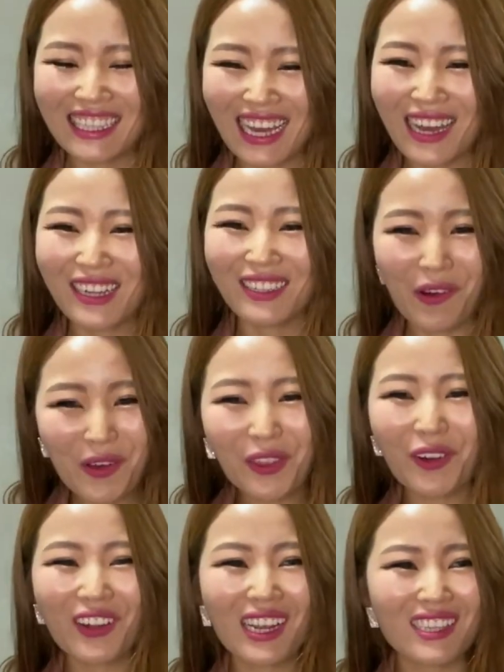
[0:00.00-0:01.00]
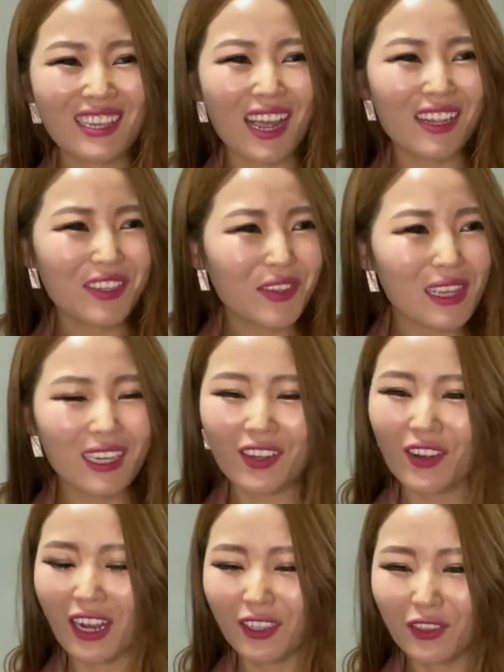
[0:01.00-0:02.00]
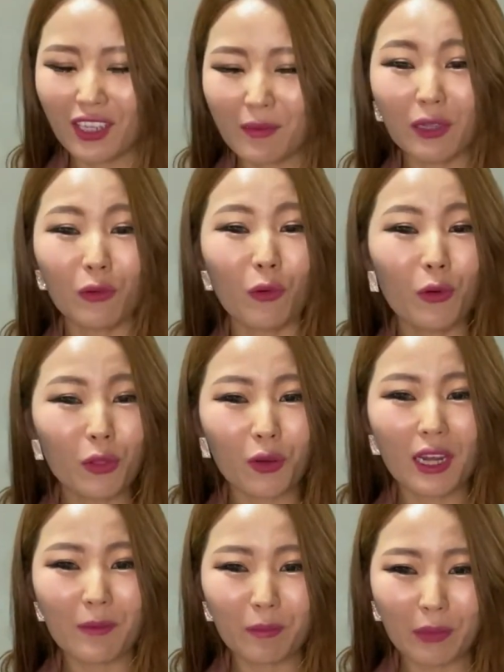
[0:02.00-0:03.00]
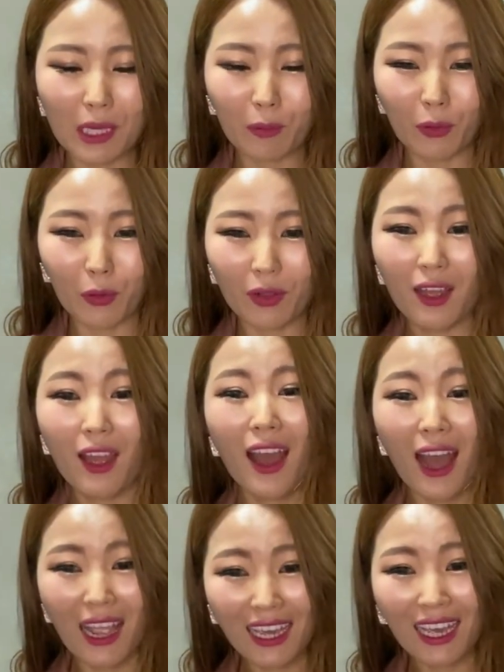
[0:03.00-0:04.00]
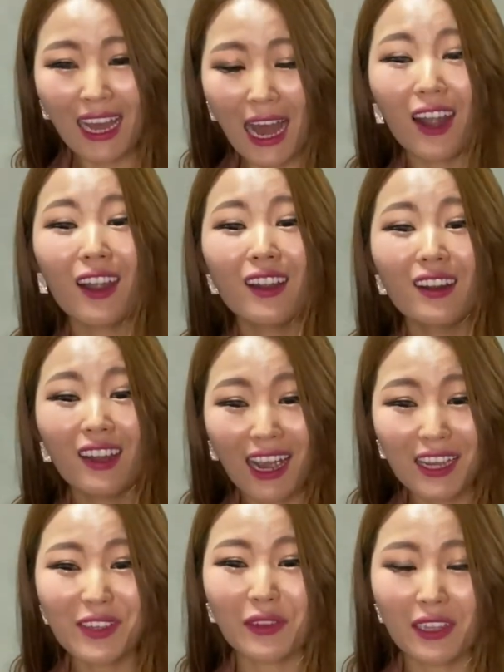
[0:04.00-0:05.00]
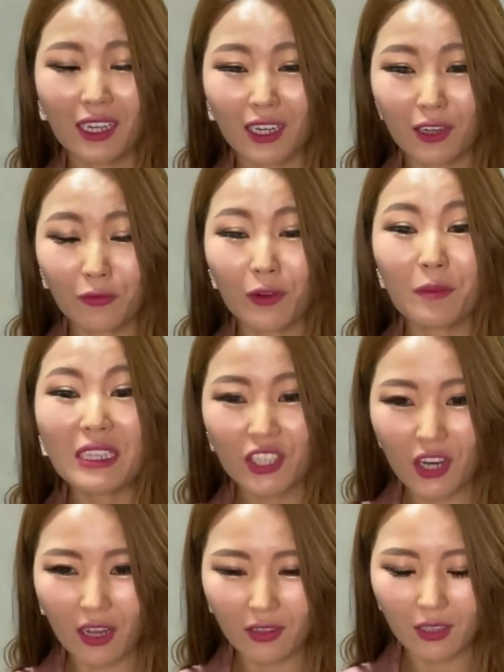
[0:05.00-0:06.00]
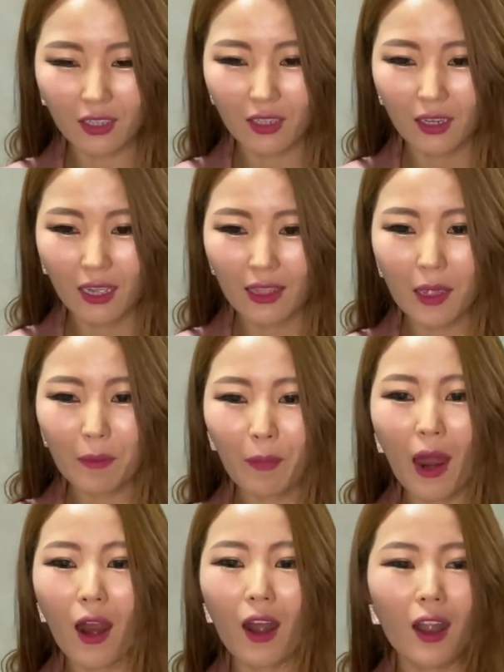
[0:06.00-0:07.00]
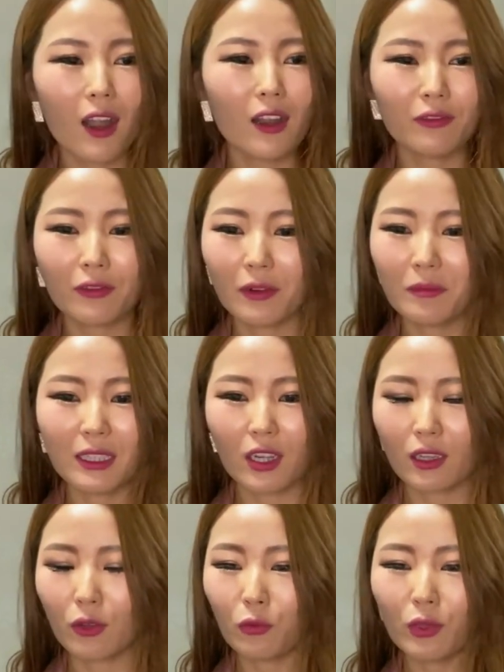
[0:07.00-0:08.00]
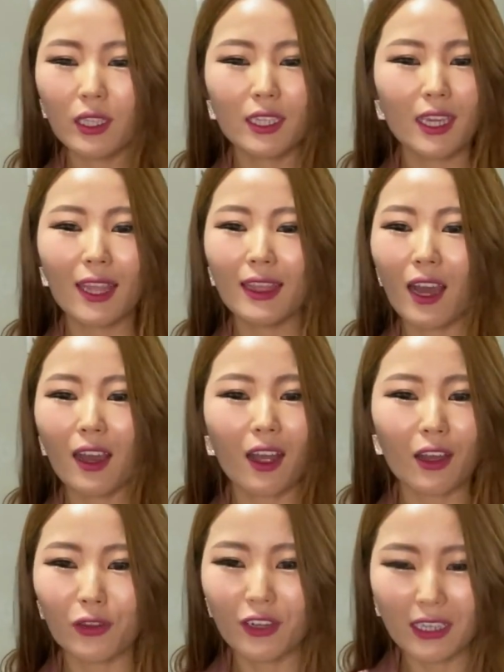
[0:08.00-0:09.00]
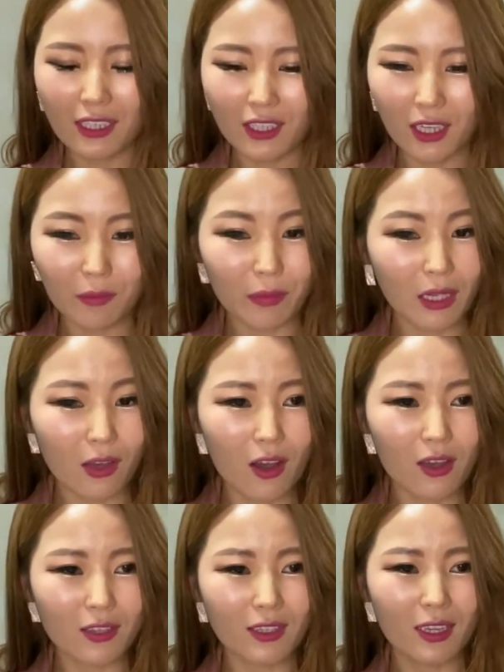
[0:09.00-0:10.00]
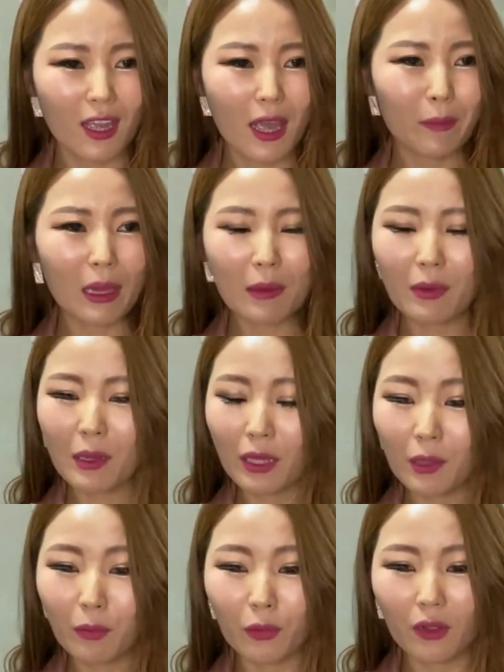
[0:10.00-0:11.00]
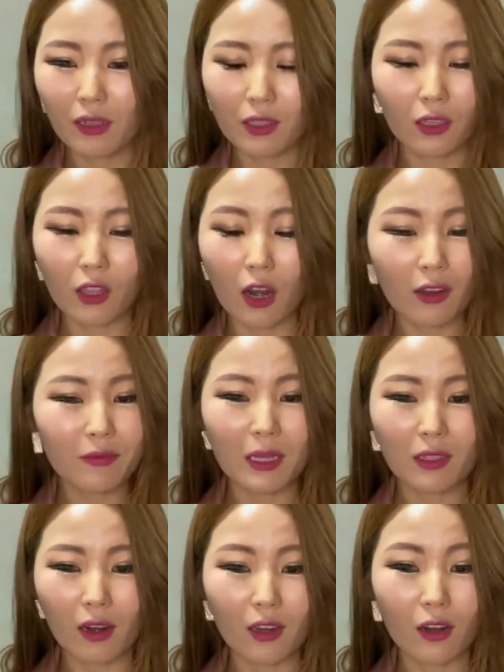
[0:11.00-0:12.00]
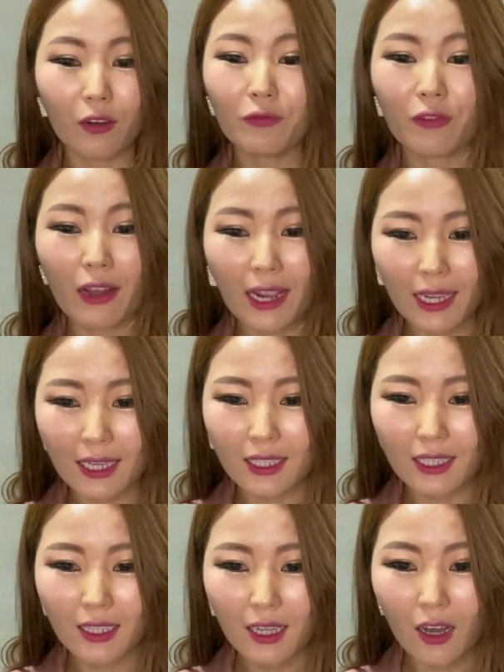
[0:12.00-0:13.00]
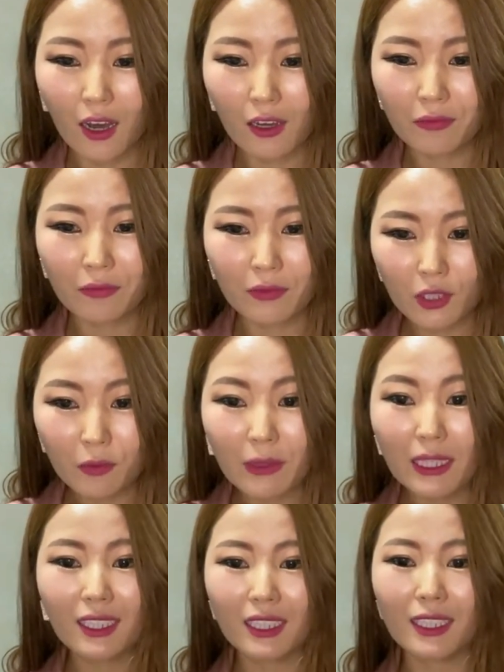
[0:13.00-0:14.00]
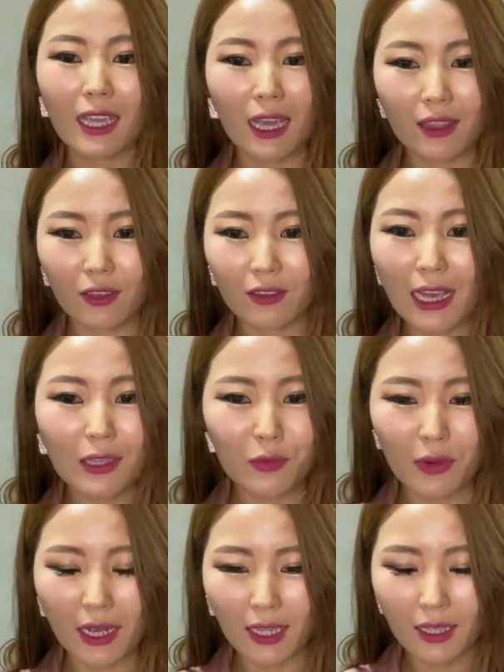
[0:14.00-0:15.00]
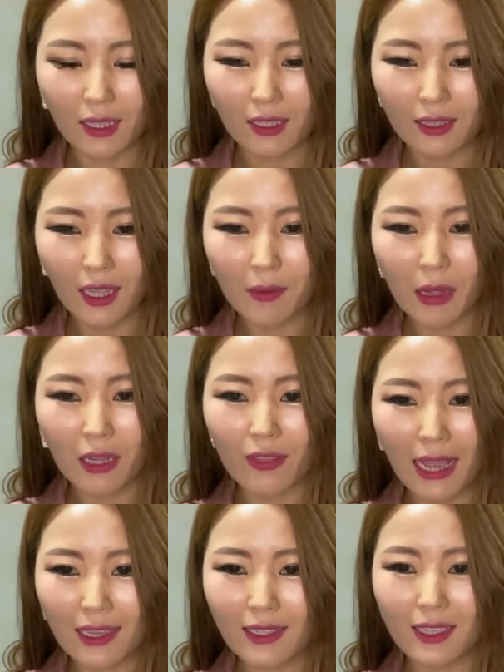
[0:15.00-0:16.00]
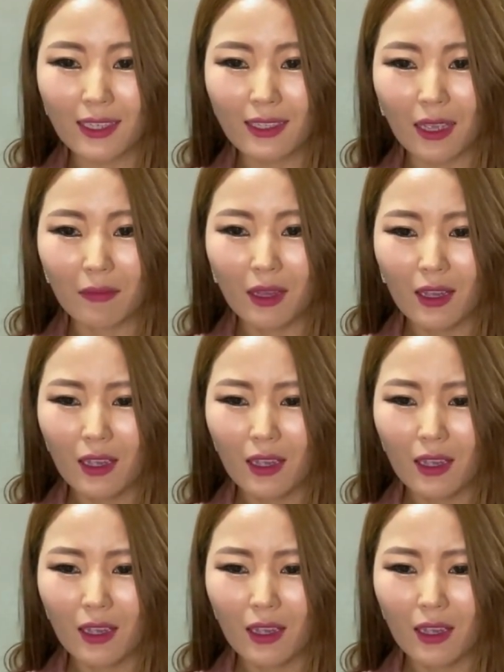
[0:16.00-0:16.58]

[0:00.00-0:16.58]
Yeah, North Korea is an isolated country, but North Korean people eh, are isolated from each other and then part yeah. from each other. We cannot gather each other because maybe people, the government are afraid of to be mm-hmm. together. That's why they made that system.